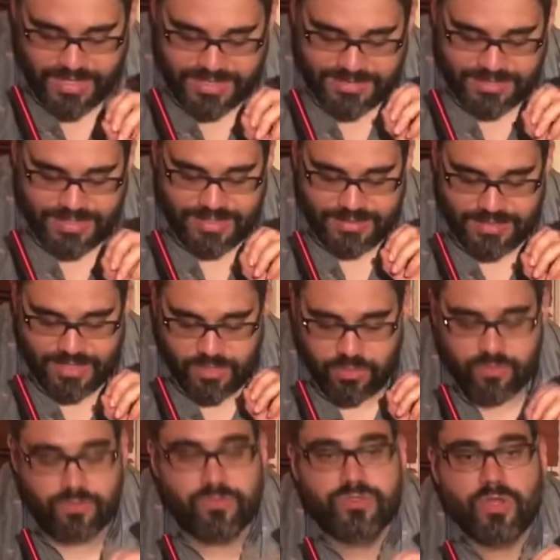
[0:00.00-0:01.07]
is that they
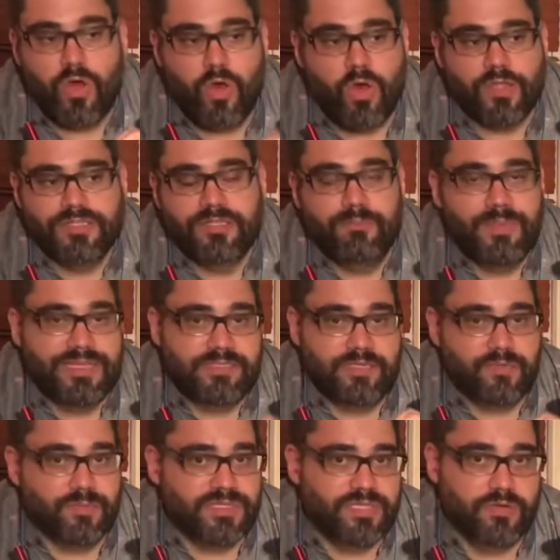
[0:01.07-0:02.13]
use all
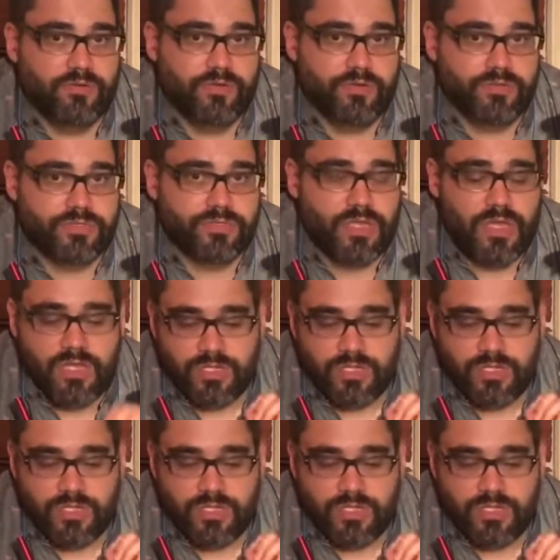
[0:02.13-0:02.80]
domestic materials.